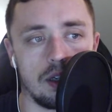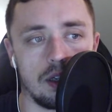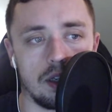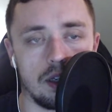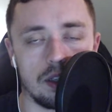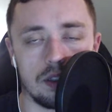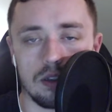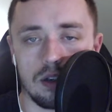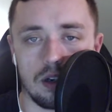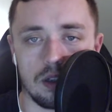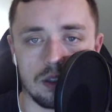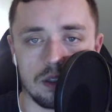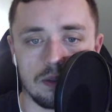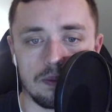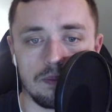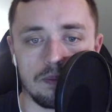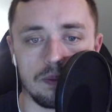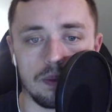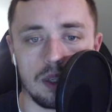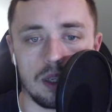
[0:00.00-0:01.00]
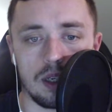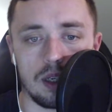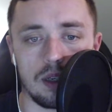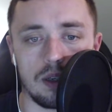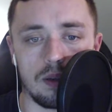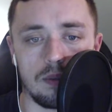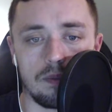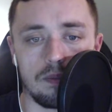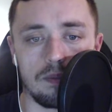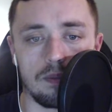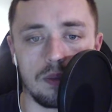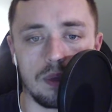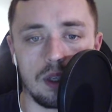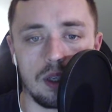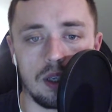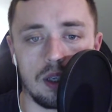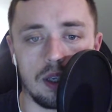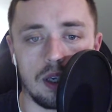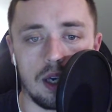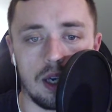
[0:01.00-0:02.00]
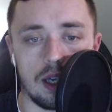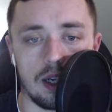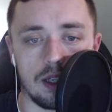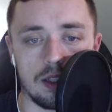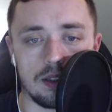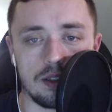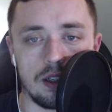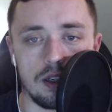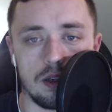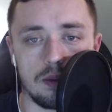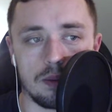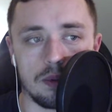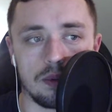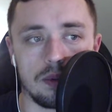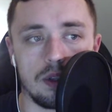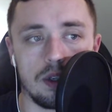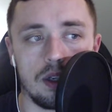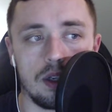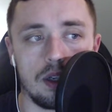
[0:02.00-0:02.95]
It's awesome, and it's terrible.